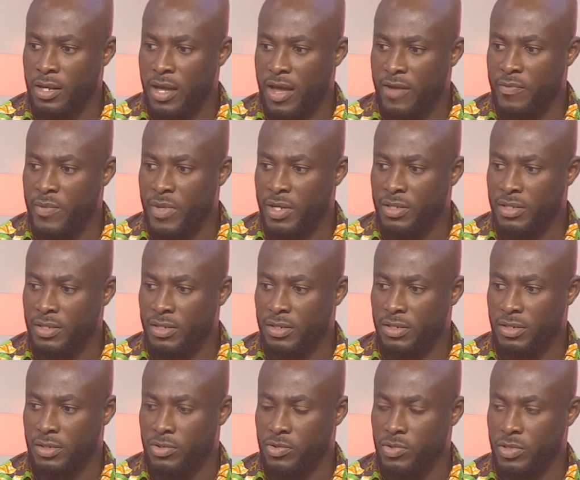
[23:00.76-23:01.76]
government
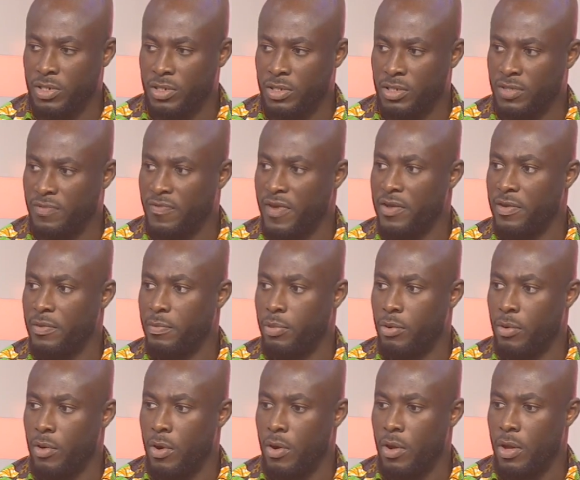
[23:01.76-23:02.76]
institutions is very
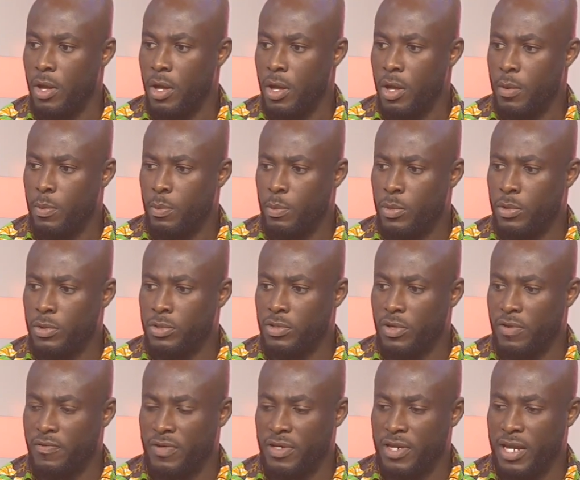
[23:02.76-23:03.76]
poor. Most
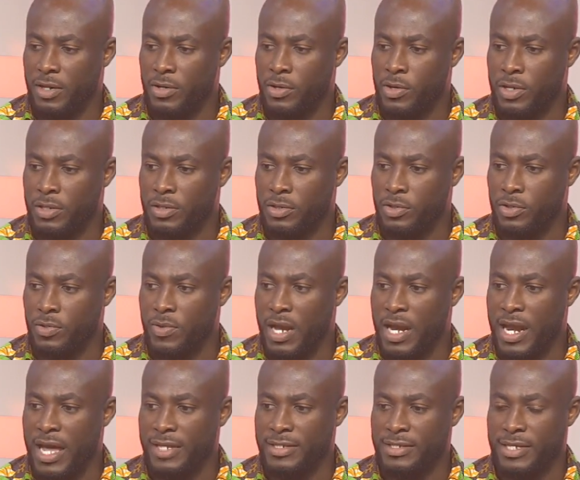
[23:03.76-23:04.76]
often than not, you
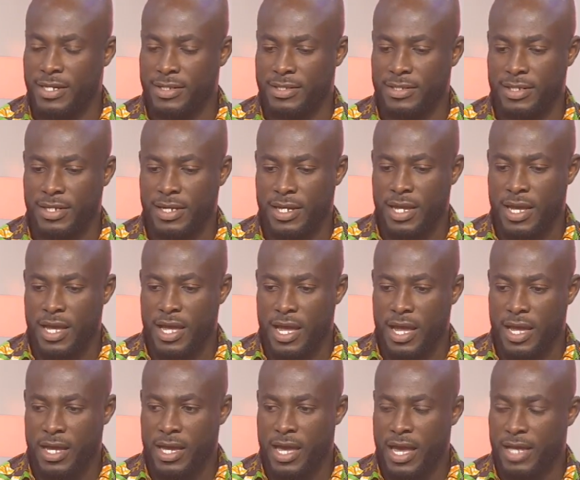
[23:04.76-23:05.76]
realize that
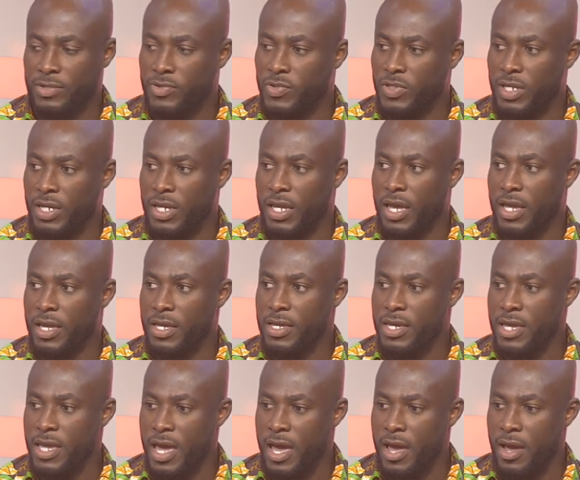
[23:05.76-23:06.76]
it has to take a
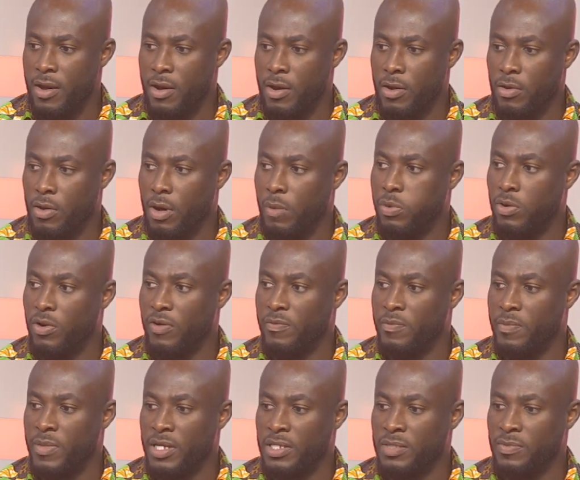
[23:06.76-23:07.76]
year or a couple of
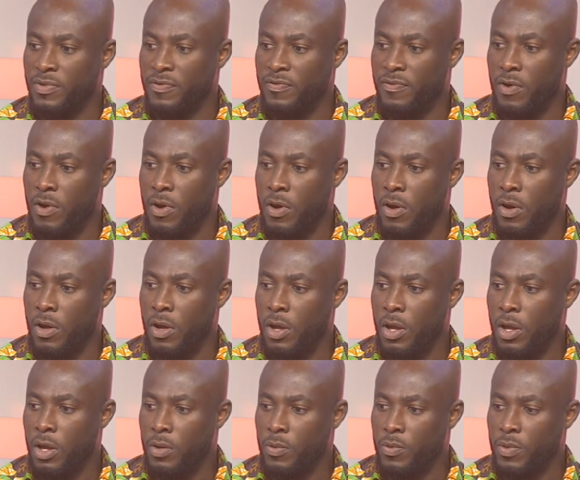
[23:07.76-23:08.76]
months before
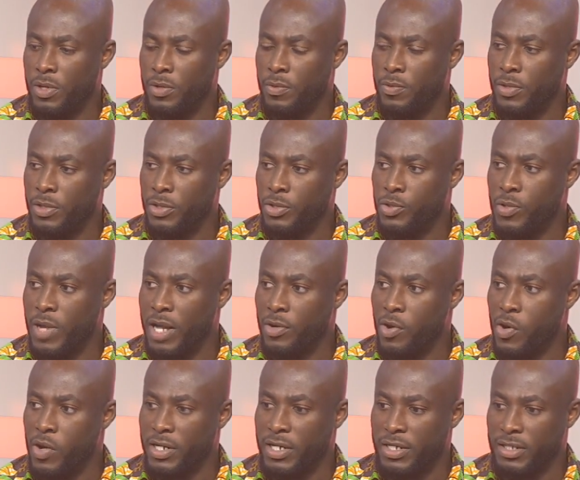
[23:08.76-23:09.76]
we do an
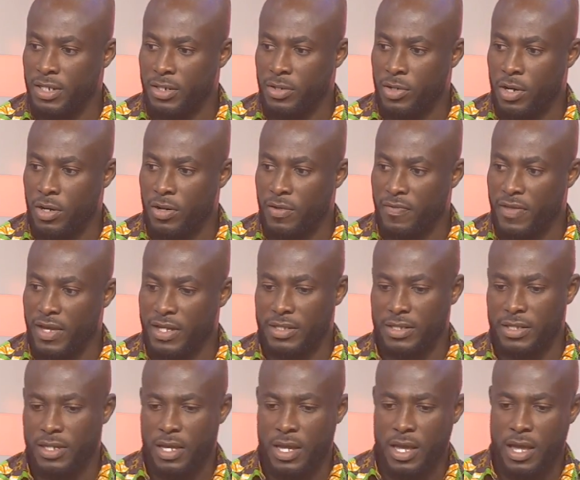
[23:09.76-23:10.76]
audit and all of
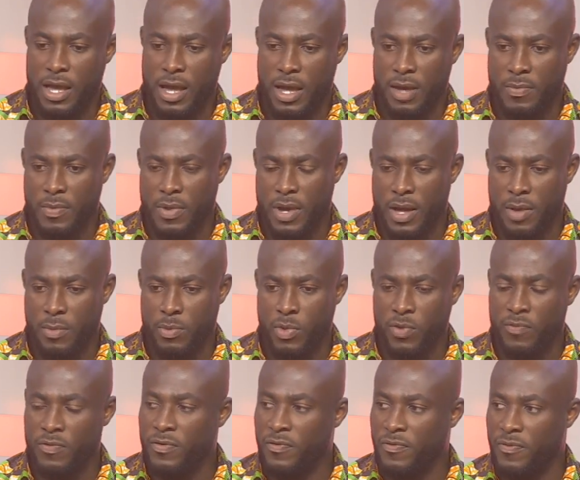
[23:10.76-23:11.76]
that.
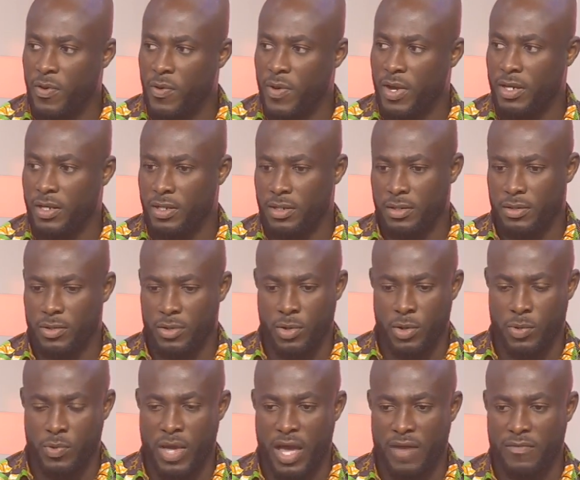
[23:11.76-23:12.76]
Moving forward,
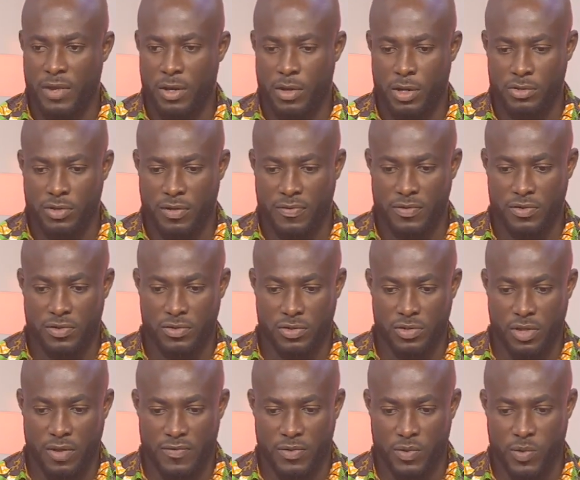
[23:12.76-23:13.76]
we have a lot of
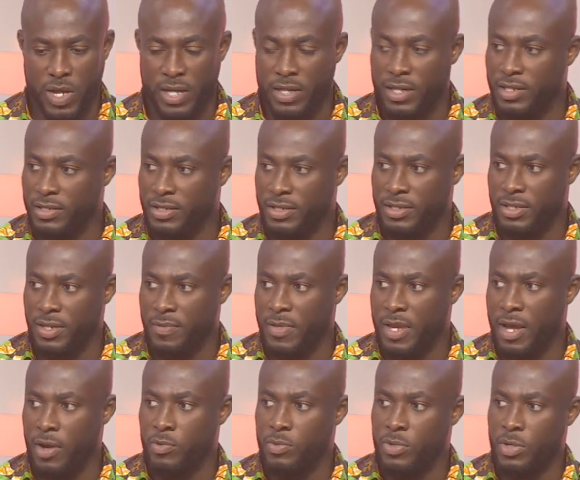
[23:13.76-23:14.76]
software in the system
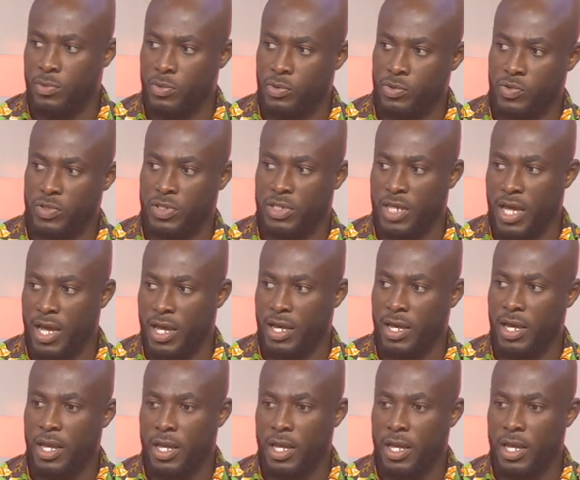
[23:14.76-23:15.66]
that will be able to check,